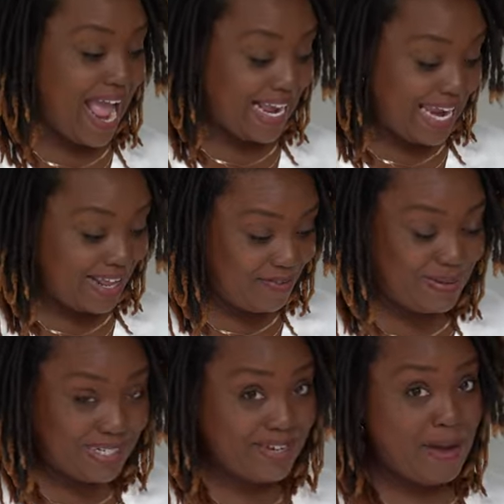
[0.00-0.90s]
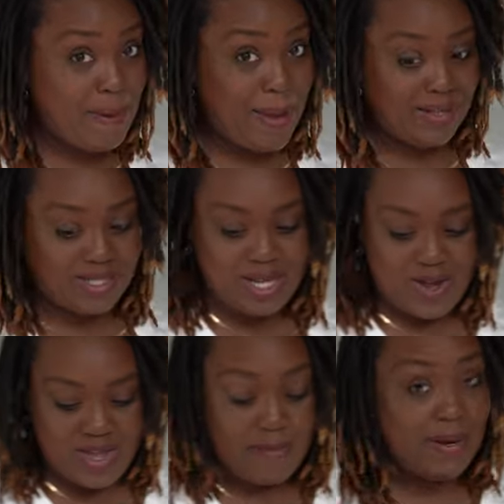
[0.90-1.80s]
I can't even believe I'm about to
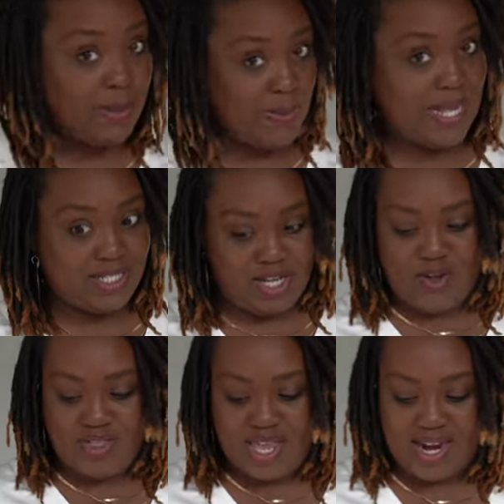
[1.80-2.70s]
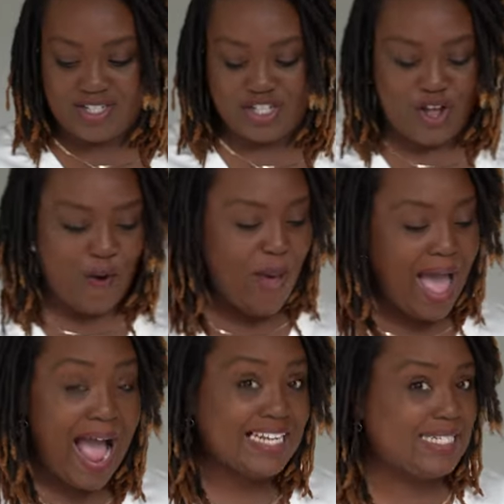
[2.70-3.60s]
go here, but I'm about to go there. So I